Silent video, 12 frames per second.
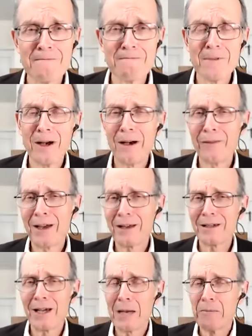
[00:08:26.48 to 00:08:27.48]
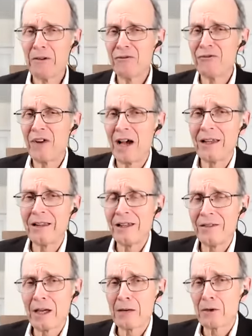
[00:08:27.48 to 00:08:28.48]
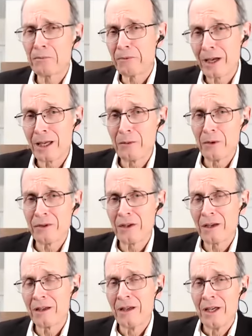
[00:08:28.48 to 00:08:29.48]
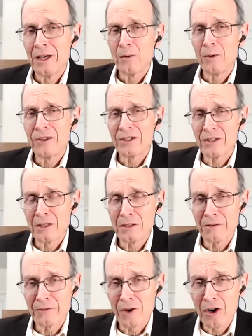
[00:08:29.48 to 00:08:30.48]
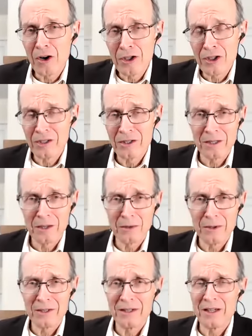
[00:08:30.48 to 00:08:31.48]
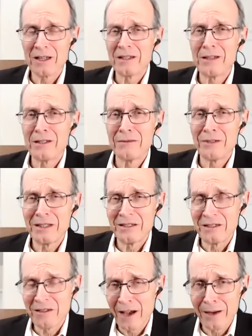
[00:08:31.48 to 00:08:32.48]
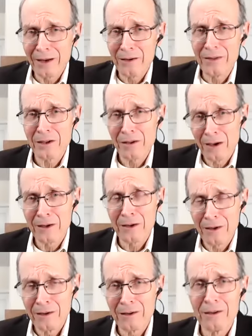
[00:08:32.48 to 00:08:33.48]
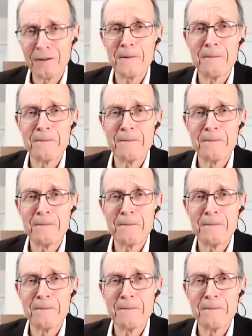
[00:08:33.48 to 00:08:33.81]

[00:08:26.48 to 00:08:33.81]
All that time, and finally they were praying with a, with a sense of urgency, with a, a sense of desire that God heard.